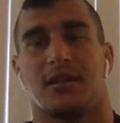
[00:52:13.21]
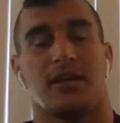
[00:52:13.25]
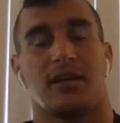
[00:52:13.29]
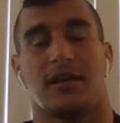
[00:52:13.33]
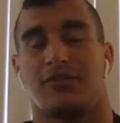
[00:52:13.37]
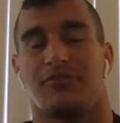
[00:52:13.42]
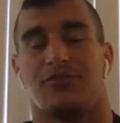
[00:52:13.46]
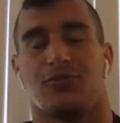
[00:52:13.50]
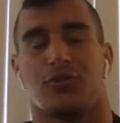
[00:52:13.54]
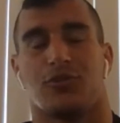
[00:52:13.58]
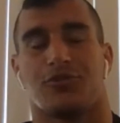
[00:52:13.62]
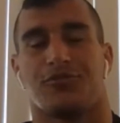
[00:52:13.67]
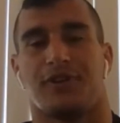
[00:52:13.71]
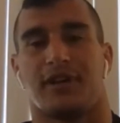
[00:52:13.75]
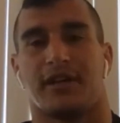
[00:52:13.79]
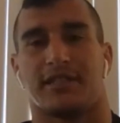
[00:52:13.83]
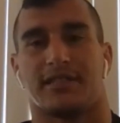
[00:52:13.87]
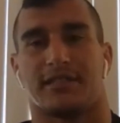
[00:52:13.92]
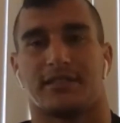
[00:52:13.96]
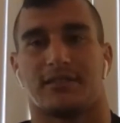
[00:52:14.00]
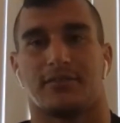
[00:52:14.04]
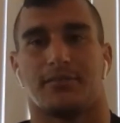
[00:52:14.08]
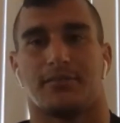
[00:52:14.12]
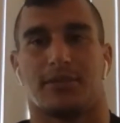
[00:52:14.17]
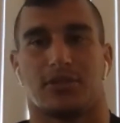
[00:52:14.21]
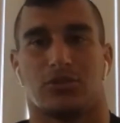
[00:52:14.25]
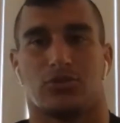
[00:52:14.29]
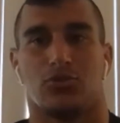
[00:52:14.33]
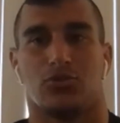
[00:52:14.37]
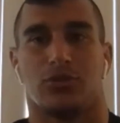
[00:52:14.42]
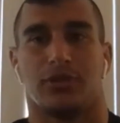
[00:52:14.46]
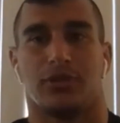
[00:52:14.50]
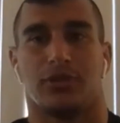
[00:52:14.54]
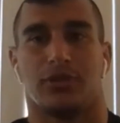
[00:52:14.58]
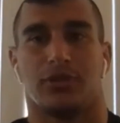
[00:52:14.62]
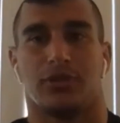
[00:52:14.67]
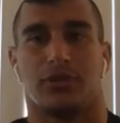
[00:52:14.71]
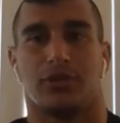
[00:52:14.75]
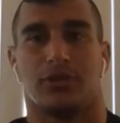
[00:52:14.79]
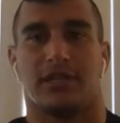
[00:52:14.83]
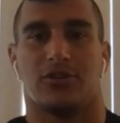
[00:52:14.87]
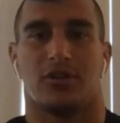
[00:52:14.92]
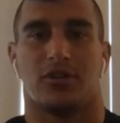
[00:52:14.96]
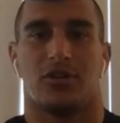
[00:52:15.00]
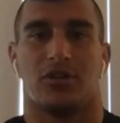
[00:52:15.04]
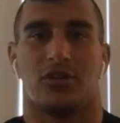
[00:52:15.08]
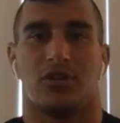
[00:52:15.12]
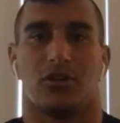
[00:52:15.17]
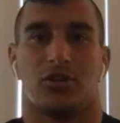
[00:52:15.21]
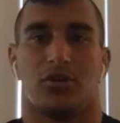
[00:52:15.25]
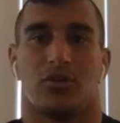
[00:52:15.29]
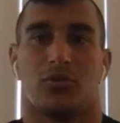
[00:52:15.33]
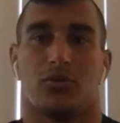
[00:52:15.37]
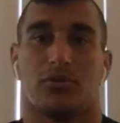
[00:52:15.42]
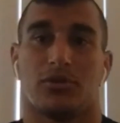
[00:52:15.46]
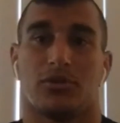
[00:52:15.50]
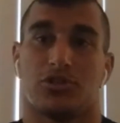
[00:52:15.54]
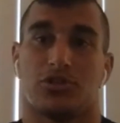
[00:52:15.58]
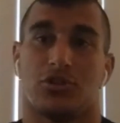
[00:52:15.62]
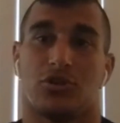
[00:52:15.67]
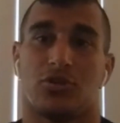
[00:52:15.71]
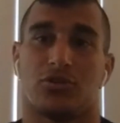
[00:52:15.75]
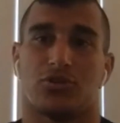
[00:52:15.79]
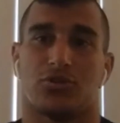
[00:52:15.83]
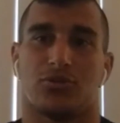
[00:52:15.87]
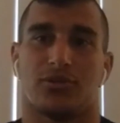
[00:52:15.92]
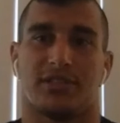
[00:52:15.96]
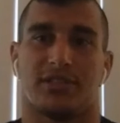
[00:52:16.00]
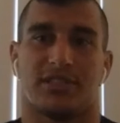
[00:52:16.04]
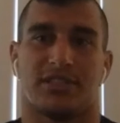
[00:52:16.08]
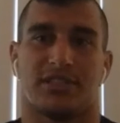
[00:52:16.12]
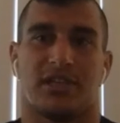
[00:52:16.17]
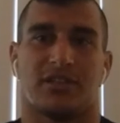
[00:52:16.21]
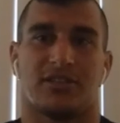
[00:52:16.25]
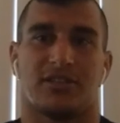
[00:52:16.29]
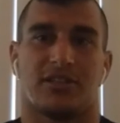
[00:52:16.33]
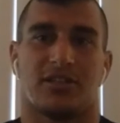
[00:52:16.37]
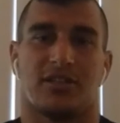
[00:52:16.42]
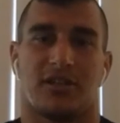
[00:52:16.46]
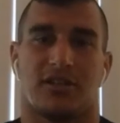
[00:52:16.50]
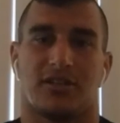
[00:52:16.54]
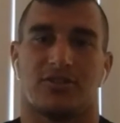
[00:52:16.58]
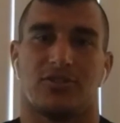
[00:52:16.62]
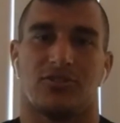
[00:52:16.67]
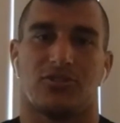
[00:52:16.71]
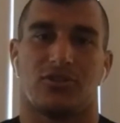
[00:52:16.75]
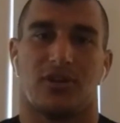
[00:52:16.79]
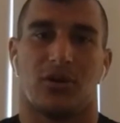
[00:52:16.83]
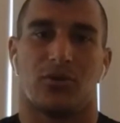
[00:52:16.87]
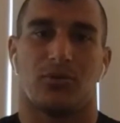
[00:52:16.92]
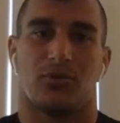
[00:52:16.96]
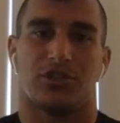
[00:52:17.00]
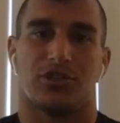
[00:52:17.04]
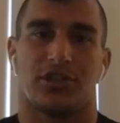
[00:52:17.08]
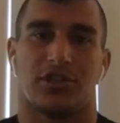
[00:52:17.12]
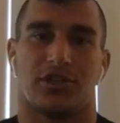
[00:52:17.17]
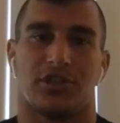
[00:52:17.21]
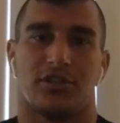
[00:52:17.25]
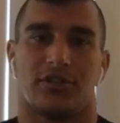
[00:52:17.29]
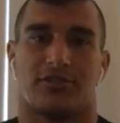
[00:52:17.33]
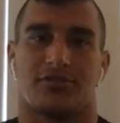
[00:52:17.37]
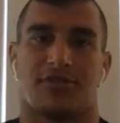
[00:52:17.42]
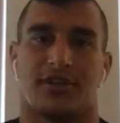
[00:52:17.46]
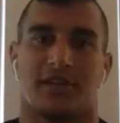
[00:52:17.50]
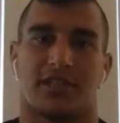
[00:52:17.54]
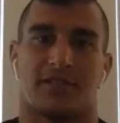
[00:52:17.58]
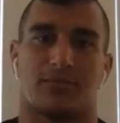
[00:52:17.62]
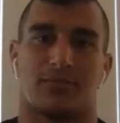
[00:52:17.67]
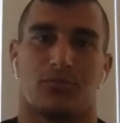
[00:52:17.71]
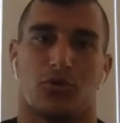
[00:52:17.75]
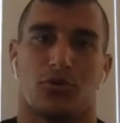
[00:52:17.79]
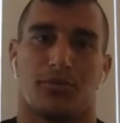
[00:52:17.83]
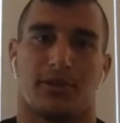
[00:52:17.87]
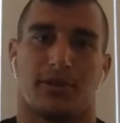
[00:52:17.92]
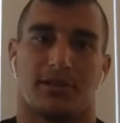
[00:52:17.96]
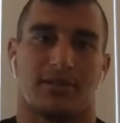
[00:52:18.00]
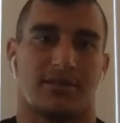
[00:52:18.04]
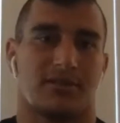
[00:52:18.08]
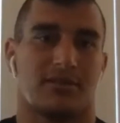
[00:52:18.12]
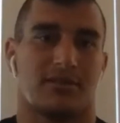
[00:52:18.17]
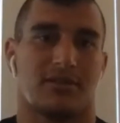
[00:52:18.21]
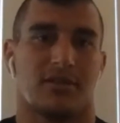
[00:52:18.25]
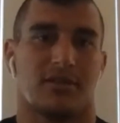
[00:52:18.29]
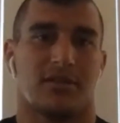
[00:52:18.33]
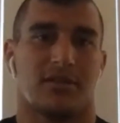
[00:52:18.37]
4 fights, but 2 a year, which also is not a lot. I wish I could fight more, but